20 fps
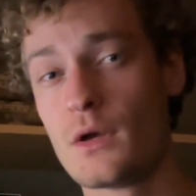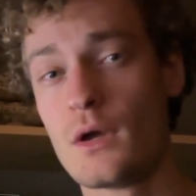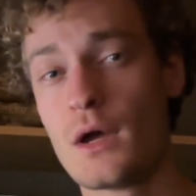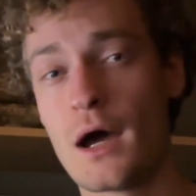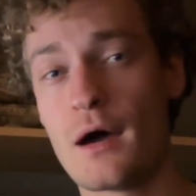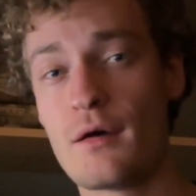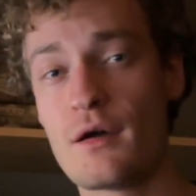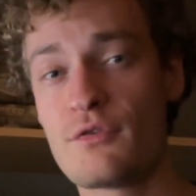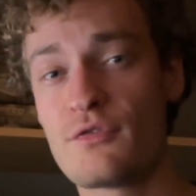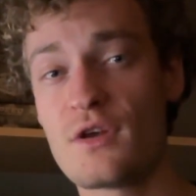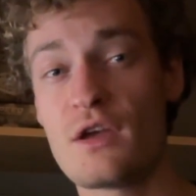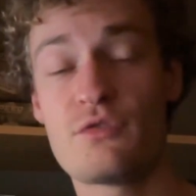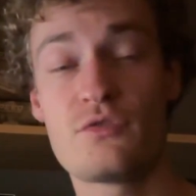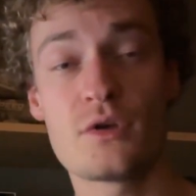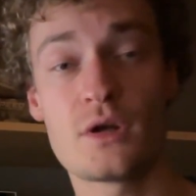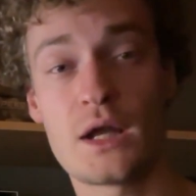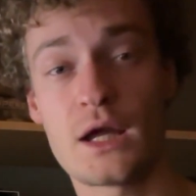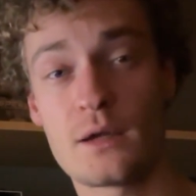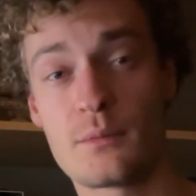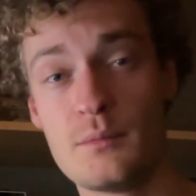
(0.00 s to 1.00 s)
However, if
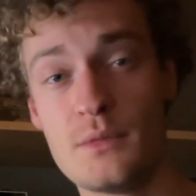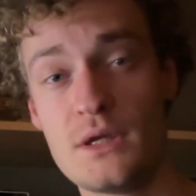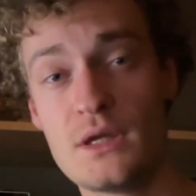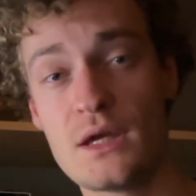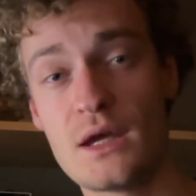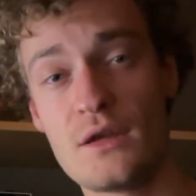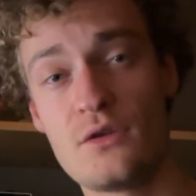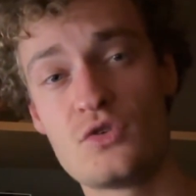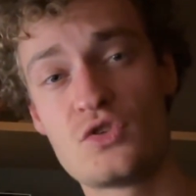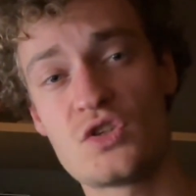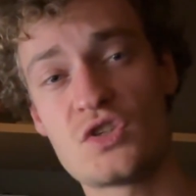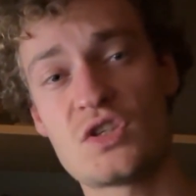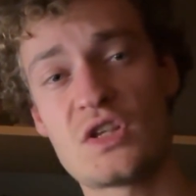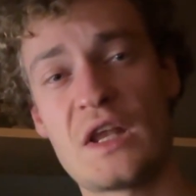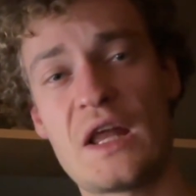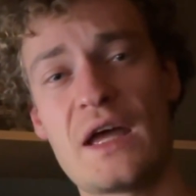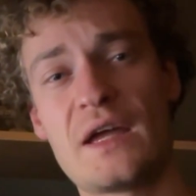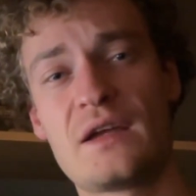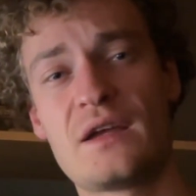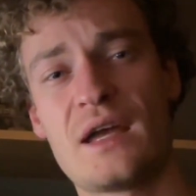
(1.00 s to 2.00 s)
you're like me and you just
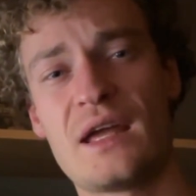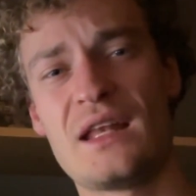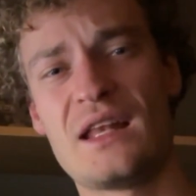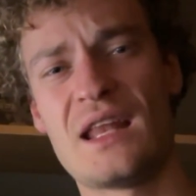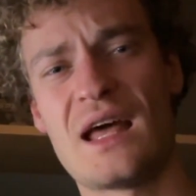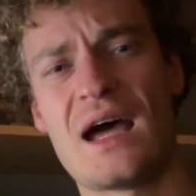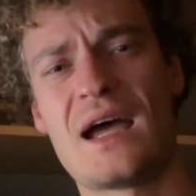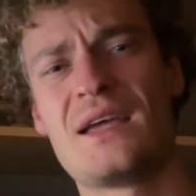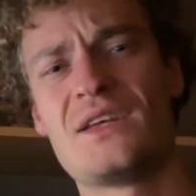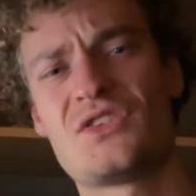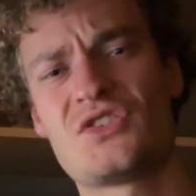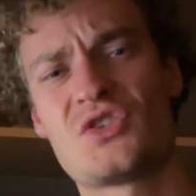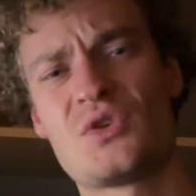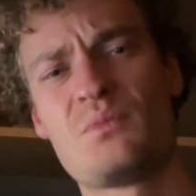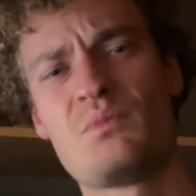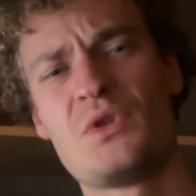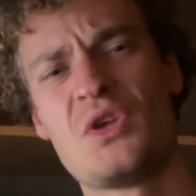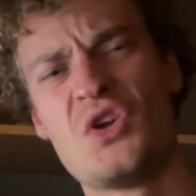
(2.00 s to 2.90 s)
like a nice